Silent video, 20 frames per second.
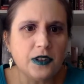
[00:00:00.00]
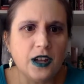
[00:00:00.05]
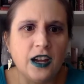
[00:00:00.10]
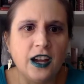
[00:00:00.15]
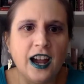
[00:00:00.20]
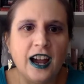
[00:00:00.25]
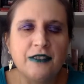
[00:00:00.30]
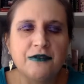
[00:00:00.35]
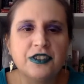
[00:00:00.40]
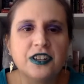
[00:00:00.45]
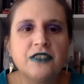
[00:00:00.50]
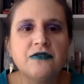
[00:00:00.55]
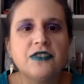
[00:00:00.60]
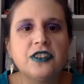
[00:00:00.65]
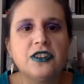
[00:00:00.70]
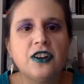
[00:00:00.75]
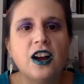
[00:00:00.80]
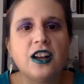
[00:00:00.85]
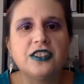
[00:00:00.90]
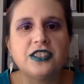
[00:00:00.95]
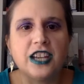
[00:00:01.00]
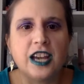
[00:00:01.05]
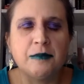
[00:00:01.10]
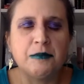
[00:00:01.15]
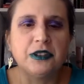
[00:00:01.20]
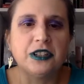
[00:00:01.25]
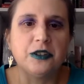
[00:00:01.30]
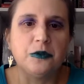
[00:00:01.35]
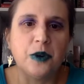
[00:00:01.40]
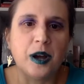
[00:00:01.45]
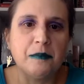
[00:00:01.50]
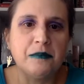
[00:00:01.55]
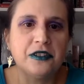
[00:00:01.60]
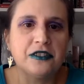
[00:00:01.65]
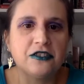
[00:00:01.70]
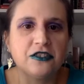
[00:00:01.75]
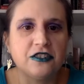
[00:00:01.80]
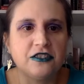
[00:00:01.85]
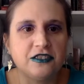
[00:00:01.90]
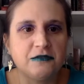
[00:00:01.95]
I have to give the nod to Emily
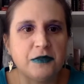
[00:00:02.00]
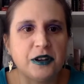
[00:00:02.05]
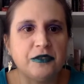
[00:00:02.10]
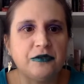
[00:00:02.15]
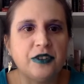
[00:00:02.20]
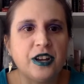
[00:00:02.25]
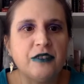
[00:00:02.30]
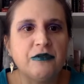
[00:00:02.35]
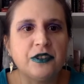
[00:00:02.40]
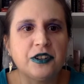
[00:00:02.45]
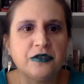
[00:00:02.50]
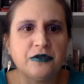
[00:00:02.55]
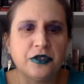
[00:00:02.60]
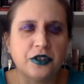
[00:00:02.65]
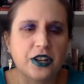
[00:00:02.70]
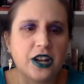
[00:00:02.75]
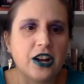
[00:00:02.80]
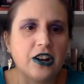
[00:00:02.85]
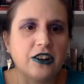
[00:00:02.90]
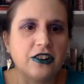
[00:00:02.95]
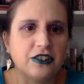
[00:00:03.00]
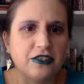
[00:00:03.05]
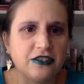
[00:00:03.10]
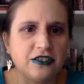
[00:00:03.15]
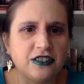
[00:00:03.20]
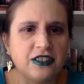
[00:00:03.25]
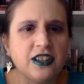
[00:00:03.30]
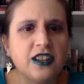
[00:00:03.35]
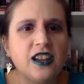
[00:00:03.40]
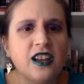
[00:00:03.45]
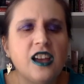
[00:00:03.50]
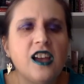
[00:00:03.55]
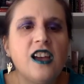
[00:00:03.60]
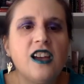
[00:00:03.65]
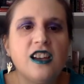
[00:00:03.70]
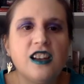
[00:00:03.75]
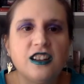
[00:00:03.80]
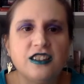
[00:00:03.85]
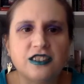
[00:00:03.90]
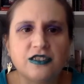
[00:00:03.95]
Webster as my favorite of her characters.
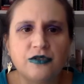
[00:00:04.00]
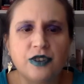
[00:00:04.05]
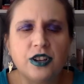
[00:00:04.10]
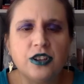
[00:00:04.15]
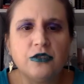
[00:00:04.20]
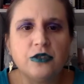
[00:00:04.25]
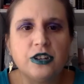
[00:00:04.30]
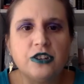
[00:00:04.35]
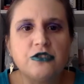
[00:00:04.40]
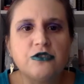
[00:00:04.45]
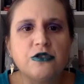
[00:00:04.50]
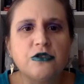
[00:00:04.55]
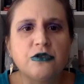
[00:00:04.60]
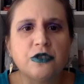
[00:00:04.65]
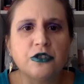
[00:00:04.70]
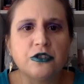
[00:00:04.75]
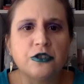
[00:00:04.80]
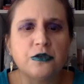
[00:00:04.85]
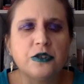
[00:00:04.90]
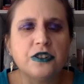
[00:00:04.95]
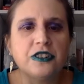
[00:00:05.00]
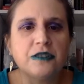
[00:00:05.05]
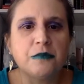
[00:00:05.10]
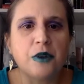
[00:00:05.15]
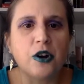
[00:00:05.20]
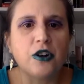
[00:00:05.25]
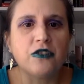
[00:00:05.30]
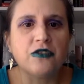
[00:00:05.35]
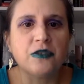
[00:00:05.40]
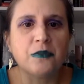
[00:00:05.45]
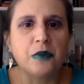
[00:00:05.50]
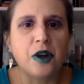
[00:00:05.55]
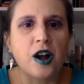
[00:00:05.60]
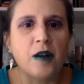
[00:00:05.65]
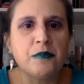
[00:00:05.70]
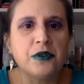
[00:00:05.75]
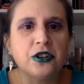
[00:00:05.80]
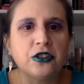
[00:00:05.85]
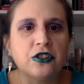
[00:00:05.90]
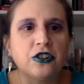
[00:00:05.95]
As a fellow introvert who wasn't part of the
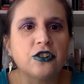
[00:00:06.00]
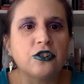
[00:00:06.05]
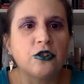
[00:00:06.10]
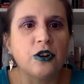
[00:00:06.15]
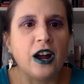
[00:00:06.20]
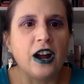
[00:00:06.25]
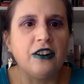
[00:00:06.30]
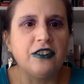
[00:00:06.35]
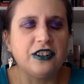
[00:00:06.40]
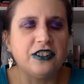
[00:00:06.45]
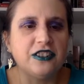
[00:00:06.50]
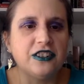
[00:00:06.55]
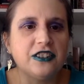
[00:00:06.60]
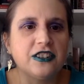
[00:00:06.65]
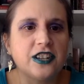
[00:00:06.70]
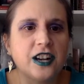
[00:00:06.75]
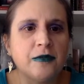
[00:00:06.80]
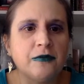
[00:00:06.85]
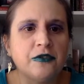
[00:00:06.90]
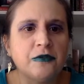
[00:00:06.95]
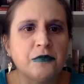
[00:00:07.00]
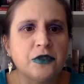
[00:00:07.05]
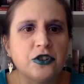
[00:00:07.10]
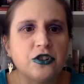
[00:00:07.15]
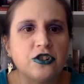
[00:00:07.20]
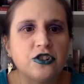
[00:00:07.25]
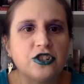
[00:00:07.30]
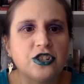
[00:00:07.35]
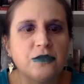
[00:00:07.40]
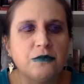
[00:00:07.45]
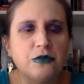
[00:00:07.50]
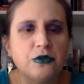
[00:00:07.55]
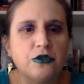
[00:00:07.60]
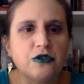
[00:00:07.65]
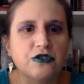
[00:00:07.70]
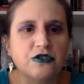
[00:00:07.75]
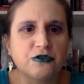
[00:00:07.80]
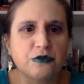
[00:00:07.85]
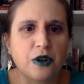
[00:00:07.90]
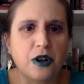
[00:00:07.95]
popular crowd and didn't come from a cushy
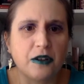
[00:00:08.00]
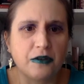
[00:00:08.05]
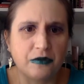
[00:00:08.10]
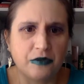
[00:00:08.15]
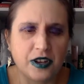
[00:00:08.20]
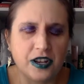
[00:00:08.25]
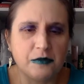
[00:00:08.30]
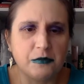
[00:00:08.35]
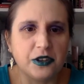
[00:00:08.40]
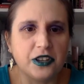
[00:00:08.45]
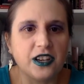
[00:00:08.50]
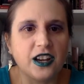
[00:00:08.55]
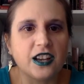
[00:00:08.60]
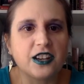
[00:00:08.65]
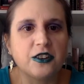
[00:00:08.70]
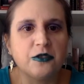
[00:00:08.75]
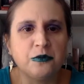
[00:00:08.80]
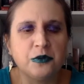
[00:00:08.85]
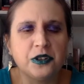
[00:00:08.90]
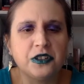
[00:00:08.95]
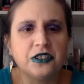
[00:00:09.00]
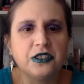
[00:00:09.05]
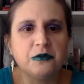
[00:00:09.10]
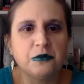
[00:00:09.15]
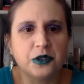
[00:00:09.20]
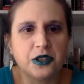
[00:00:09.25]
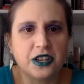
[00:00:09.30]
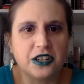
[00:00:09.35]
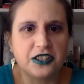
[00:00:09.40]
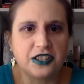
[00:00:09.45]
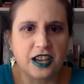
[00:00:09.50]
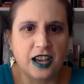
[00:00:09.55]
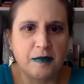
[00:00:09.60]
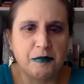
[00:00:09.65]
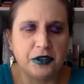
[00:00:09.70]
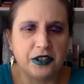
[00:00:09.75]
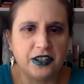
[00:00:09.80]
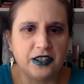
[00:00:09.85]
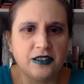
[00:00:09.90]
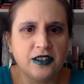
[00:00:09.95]
bourgeois family, I could really relate to
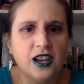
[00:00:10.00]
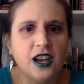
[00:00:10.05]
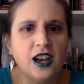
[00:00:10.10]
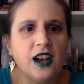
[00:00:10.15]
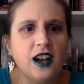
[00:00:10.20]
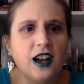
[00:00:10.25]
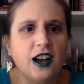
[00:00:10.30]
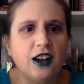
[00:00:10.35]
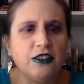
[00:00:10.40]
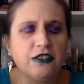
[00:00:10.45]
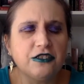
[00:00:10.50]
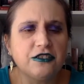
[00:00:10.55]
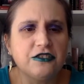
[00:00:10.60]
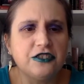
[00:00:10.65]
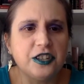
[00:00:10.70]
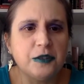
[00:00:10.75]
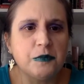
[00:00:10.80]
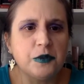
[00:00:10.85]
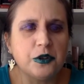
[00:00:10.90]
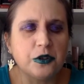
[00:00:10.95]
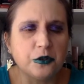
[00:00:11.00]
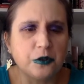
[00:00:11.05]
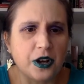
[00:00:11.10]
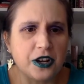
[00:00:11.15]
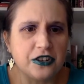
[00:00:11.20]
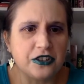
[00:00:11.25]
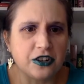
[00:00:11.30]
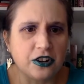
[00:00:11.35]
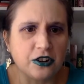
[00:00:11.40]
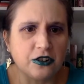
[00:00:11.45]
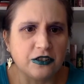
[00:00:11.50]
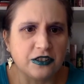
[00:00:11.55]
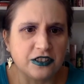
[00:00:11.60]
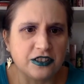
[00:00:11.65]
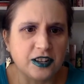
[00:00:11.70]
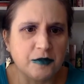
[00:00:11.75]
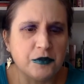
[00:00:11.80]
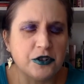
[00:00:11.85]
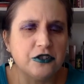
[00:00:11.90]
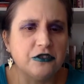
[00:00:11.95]
Emily. I also deeply relate to her as
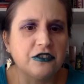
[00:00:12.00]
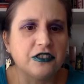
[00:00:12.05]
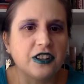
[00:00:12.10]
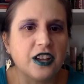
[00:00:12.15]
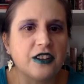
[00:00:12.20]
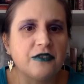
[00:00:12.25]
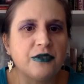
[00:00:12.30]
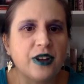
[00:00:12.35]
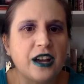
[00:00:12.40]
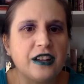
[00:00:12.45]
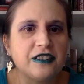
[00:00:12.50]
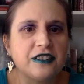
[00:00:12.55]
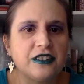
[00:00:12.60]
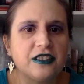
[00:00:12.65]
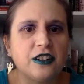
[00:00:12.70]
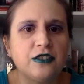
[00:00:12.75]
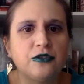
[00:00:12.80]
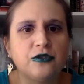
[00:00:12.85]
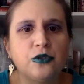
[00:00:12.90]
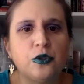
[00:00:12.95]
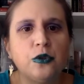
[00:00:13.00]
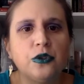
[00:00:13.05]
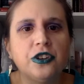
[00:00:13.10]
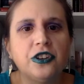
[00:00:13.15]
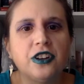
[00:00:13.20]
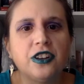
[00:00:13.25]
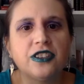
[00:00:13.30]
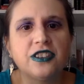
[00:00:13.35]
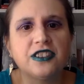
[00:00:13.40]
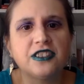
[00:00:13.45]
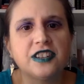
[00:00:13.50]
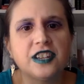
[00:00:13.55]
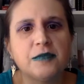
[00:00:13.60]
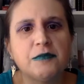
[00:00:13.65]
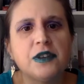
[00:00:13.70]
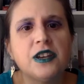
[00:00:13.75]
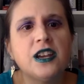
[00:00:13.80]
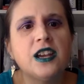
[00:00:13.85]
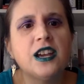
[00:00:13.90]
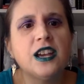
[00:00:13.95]
someone whose life hasn't unfolded on the
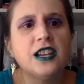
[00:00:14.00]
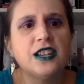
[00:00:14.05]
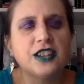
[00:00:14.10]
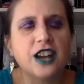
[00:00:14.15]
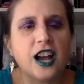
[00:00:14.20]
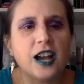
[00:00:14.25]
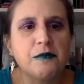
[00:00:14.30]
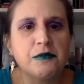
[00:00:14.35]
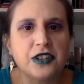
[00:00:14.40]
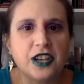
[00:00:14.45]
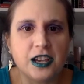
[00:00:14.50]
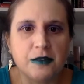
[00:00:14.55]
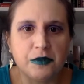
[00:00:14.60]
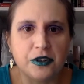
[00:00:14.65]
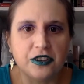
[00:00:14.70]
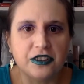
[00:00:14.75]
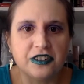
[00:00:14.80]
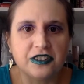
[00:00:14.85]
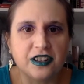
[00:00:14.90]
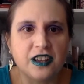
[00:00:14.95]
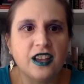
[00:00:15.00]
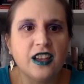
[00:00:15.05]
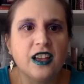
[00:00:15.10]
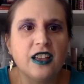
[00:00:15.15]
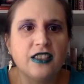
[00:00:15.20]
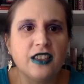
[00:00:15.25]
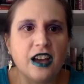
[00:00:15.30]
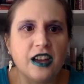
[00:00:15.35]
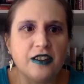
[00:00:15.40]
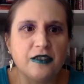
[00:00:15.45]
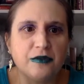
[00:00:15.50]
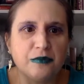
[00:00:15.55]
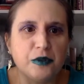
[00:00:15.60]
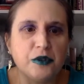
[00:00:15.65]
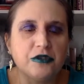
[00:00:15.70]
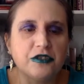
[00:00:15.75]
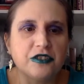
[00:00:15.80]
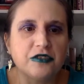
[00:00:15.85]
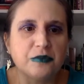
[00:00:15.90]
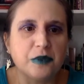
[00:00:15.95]
same timetable as that of
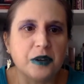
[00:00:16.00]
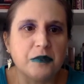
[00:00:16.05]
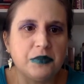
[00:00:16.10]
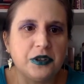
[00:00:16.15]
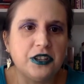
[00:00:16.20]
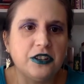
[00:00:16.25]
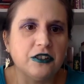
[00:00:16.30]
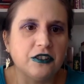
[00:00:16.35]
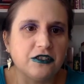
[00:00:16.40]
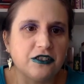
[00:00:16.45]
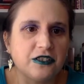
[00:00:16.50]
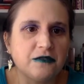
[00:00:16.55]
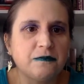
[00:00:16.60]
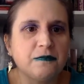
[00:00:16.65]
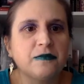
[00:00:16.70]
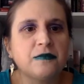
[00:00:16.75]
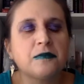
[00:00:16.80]
most of my peers.